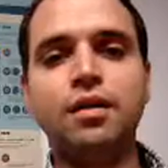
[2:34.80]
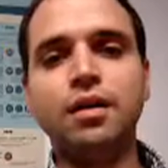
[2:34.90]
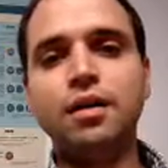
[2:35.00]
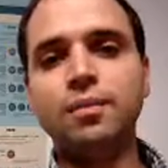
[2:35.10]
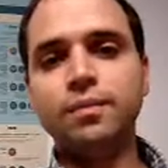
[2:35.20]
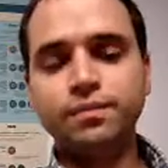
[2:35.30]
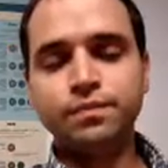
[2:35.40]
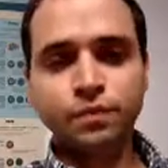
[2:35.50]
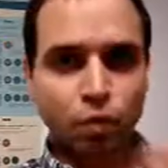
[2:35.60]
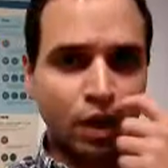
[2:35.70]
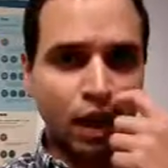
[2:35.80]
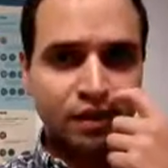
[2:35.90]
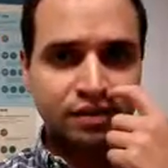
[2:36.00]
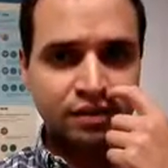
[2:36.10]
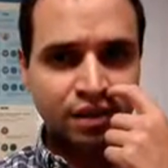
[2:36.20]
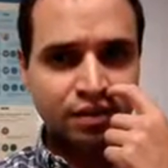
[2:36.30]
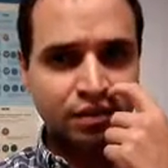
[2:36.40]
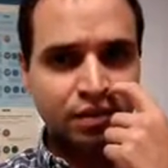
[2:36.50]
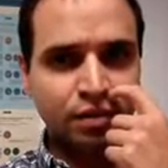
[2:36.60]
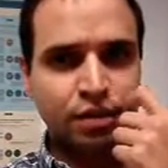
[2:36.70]
Well, as I
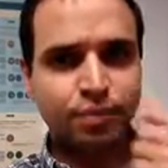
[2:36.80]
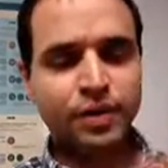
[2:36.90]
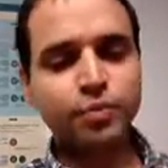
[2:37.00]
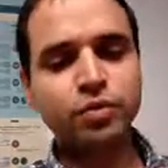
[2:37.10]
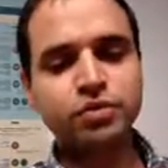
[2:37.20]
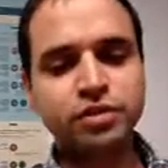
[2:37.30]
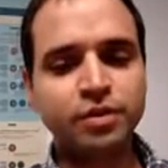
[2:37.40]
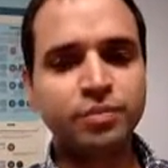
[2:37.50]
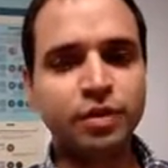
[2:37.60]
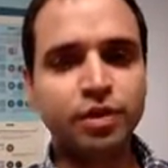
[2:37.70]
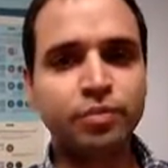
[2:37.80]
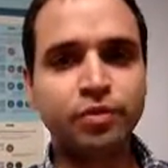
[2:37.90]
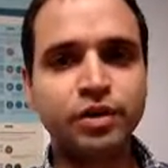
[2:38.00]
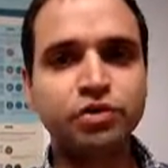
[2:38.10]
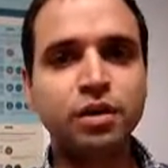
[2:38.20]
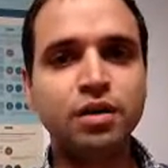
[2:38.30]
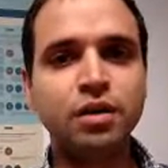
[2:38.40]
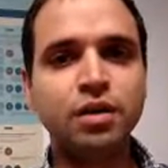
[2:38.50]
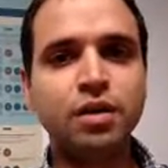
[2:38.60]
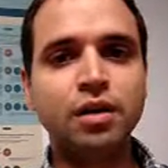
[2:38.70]
said, the people seem very professional,
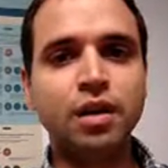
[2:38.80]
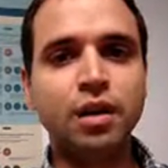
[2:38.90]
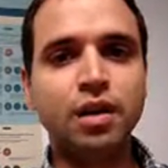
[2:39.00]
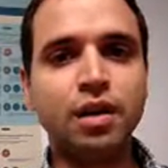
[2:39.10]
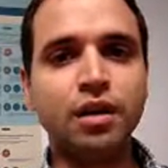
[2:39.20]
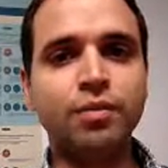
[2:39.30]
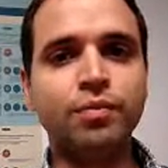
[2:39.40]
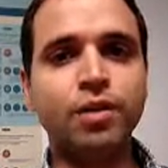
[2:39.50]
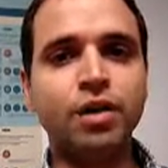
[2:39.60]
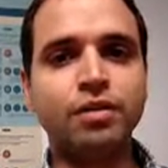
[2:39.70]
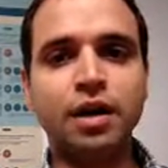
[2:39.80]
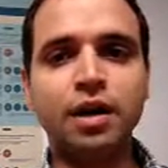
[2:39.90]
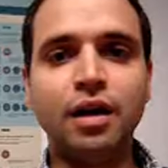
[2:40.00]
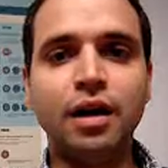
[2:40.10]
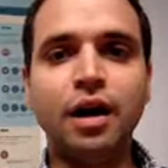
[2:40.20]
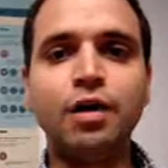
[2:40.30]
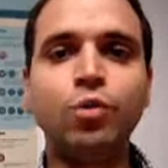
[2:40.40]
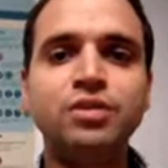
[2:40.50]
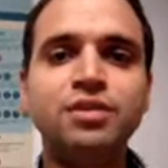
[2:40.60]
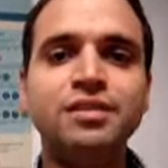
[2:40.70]
but I
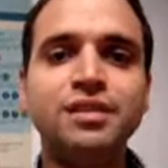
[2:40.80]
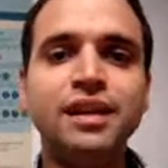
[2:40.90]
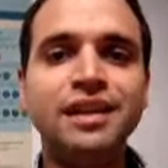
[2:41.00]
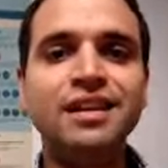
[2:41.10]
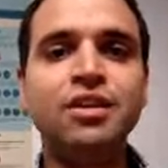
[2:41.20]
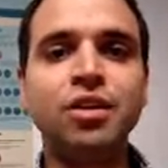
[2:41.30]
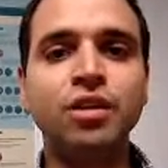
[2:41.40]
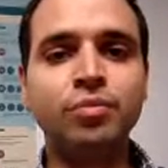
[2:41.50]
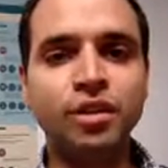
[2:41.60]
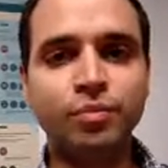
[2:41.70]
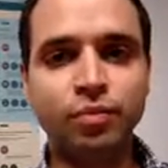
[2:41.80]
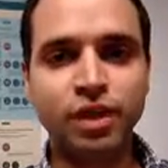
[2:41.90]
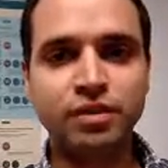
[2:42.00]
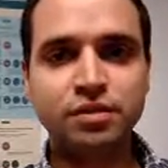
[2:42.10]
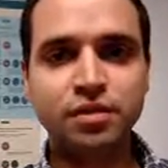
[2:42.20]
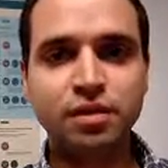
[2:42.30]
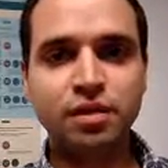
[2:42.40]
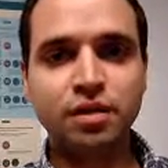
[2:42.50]
wasn't incredibly impressed.